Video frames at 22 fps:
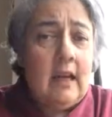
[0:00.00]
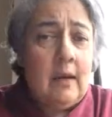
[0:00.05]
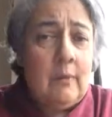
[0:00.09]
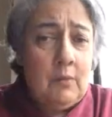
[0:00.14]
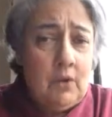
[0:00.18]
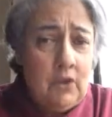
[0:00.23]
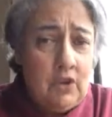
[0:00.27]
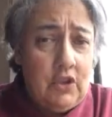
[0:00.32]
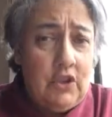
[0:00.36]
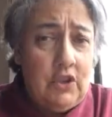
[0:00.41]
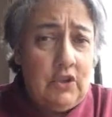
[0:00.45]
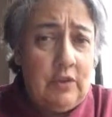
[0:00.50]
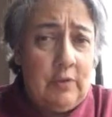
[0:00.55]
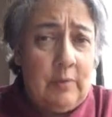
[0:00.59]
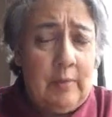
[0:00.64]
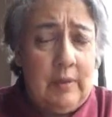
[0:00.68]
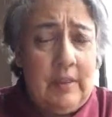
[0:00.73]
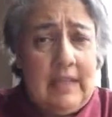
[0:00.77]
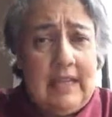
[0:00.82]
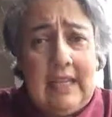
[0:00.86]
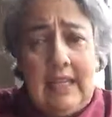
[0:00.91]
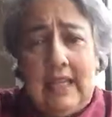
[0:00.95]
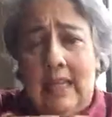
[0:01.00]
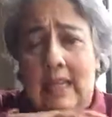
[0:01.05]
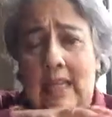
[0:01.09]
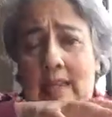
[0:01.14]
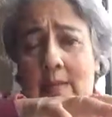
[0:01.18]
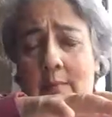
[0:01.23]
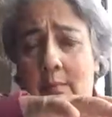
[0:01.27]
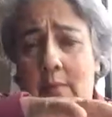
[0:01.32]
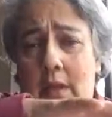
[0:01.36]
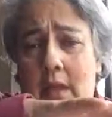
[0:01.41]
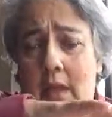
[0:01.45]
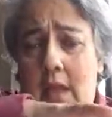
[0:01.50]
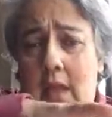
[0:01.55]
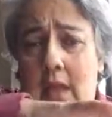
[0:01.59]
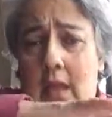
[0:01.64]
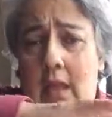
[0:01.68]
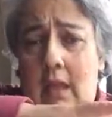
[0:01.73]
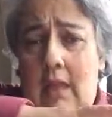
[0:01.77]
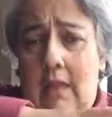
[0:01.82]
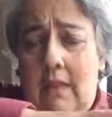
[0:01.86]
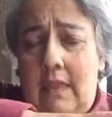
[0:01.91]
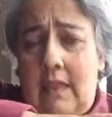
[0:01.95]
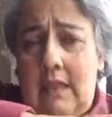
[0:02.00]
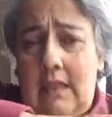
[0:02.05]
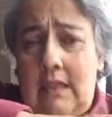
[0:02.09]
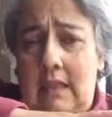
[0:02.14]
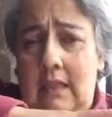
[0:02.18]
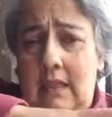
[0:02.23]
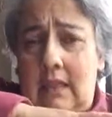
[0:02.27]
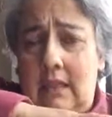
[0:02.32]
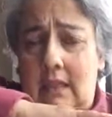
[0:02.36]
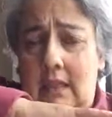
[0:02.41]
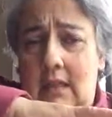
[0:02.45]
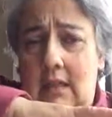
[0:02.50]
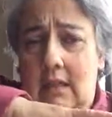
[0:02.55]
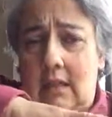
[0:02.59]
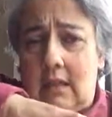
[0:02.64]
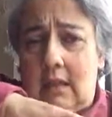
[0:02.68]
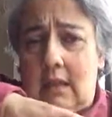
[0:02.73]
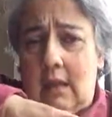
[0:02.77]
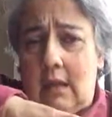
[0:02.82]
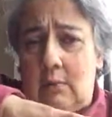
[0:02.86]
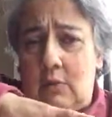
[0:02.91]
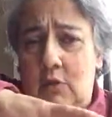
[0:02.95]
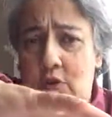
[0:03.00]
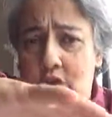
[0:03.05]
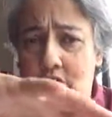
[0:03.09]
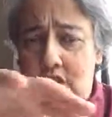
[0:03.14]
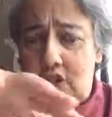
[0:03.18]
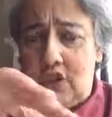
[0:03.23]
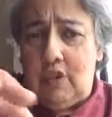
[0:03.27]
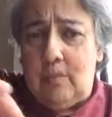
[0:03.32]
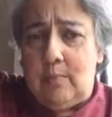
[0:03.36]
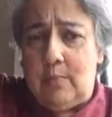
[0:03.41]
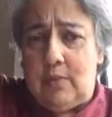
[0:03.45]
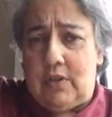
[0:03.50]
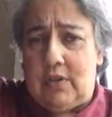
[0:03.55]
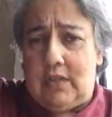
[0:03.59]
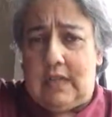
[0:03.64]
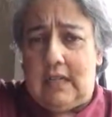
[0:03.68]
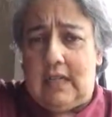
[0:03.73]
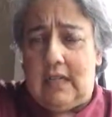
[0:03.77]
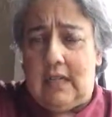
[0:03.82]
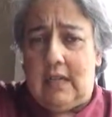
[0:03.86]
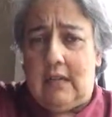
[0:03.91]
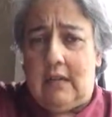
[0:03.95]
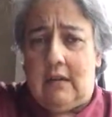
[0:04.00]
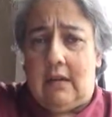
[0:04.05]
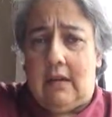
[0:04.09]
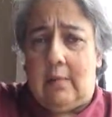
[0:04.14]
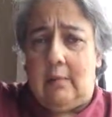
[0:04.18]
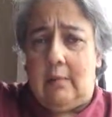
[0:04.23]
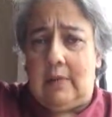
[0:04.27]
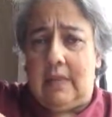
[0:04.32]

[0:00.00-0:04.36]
come on you, but they came, they didn't come onto your body at night,